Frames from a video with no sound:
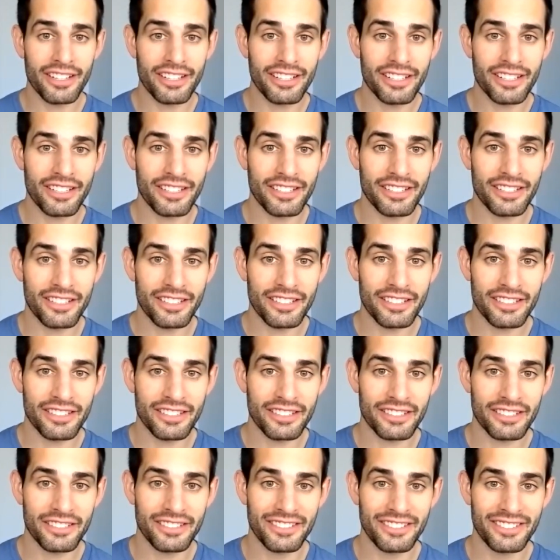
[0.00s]

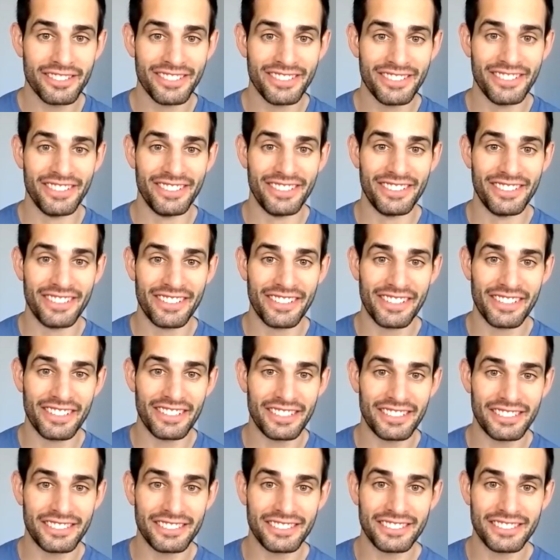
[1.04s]

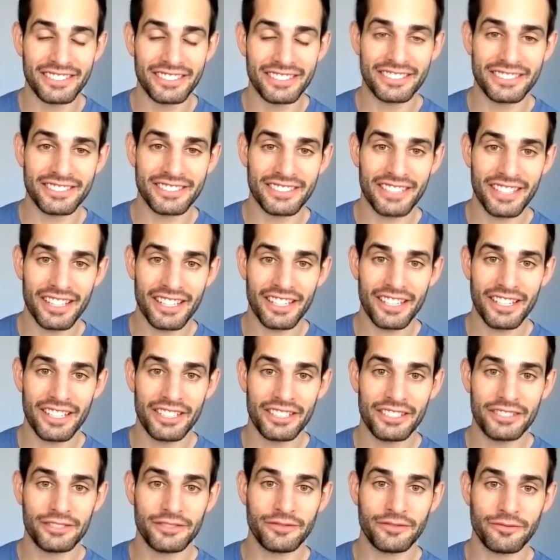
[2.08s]

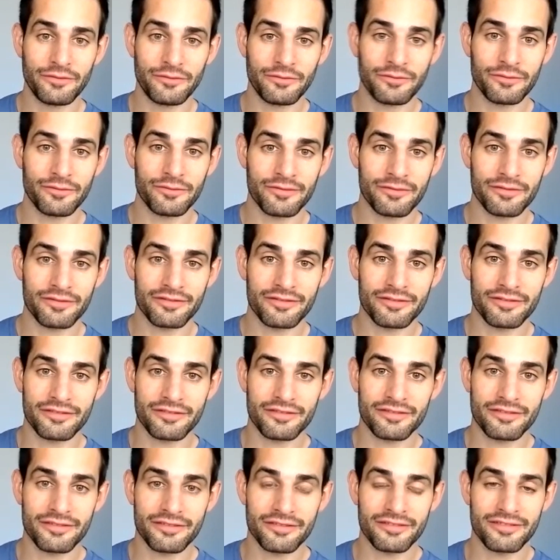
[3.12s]

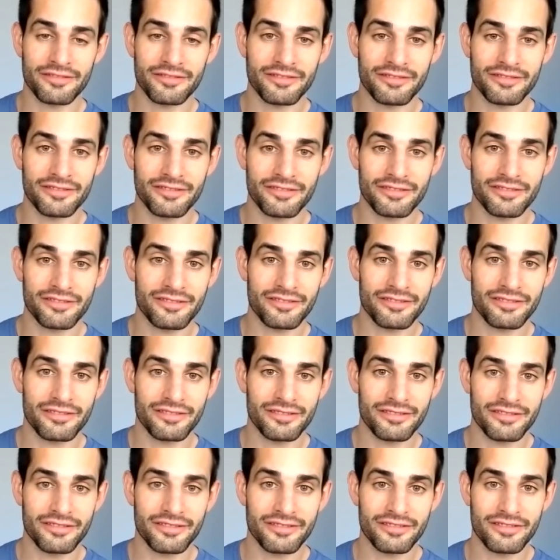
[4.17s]

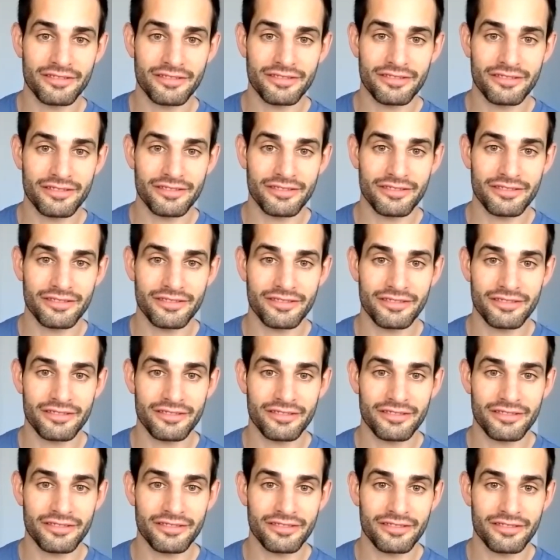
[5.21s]

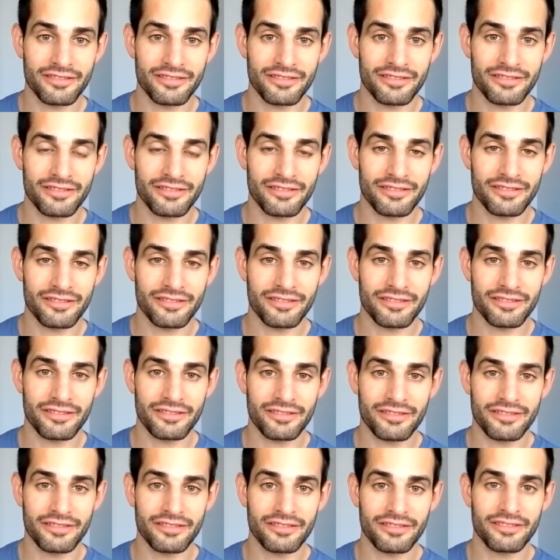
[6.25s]

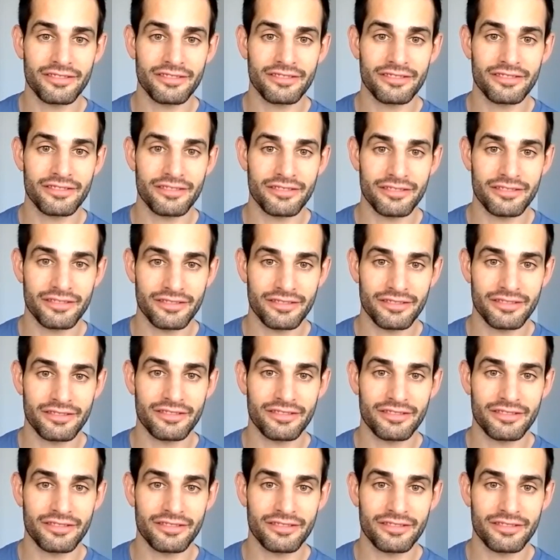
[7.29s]
(silent)